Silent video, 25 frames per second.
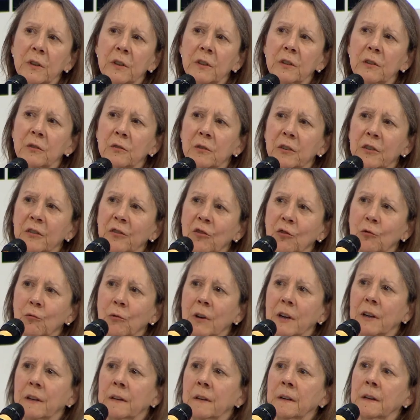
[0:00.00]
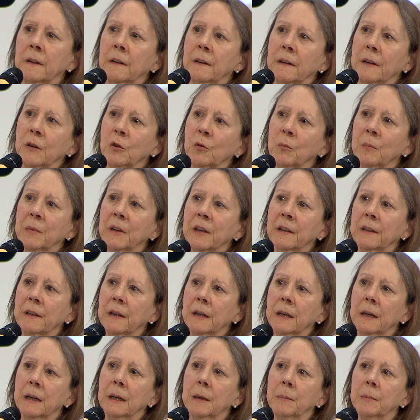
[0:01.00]
are you constructing to help make
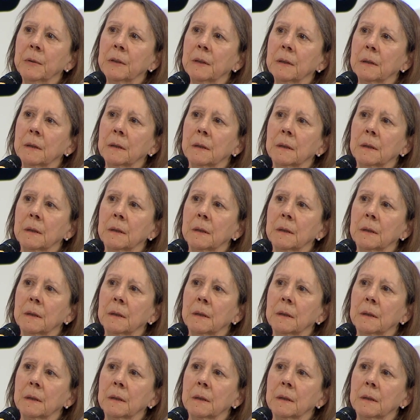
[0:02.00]
that happen?